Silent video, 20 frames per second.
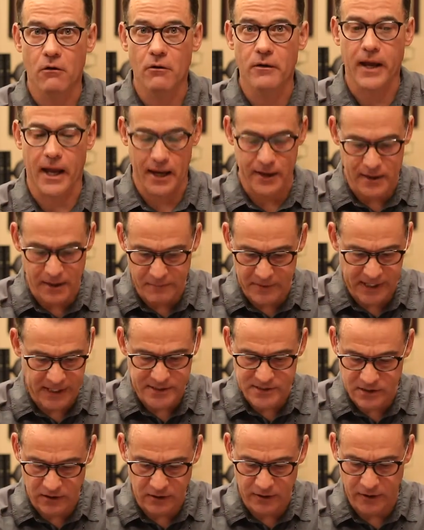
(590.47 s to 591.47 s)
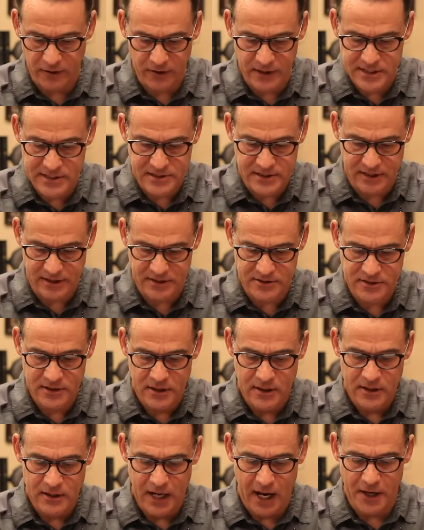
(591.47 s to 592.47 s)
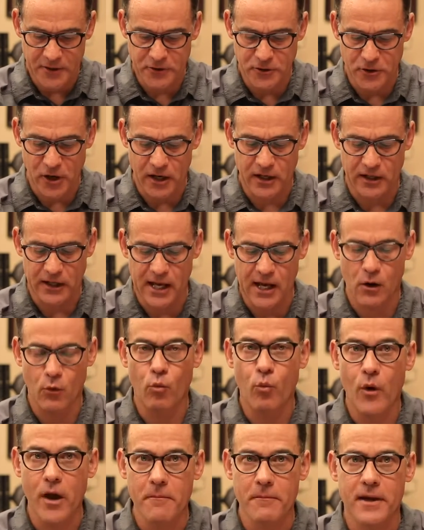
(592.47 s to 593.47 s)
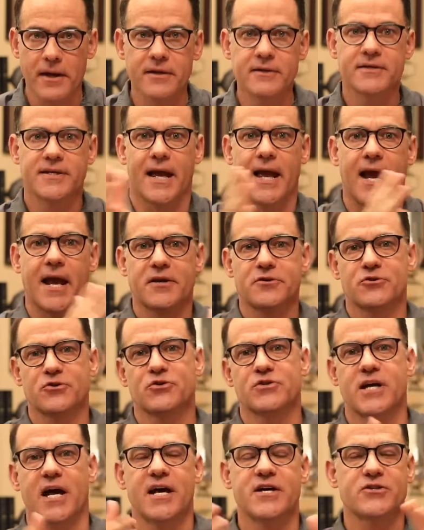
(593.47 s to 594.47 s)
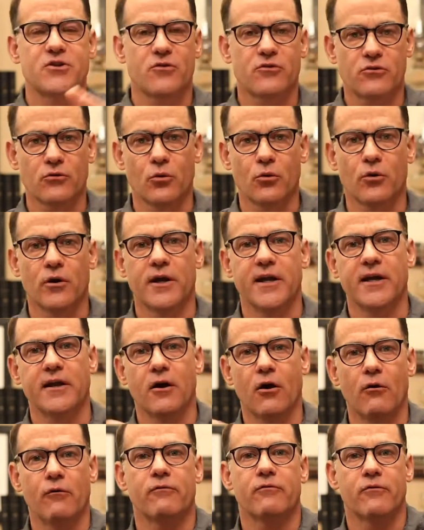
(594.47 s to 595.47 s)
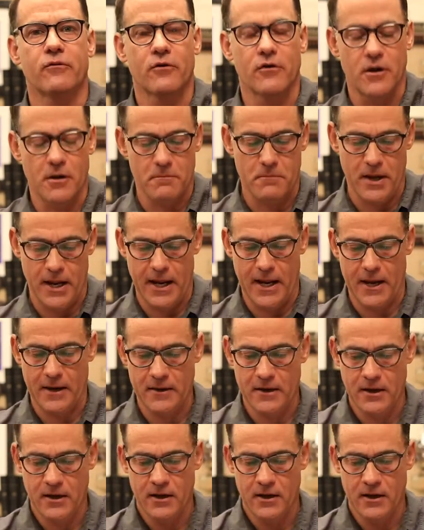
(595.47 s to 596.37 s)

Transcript: Okay, I mean, that's clear. He says, I do not allow women to exercise authority over a man,